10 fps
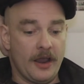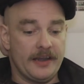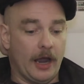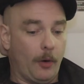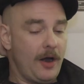
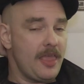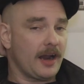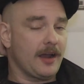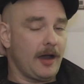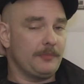Now, where
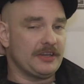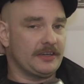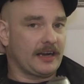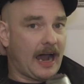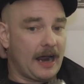that comes into
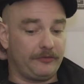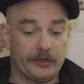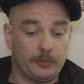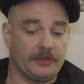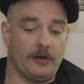
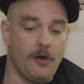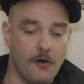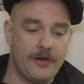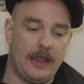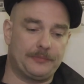conflict with their
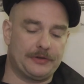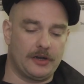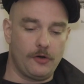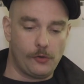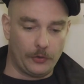own aims and
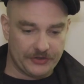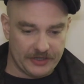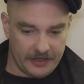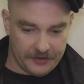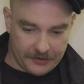goals
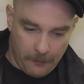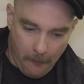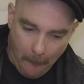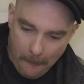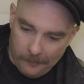is
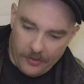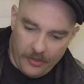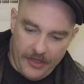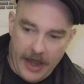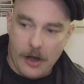
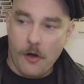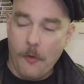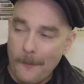their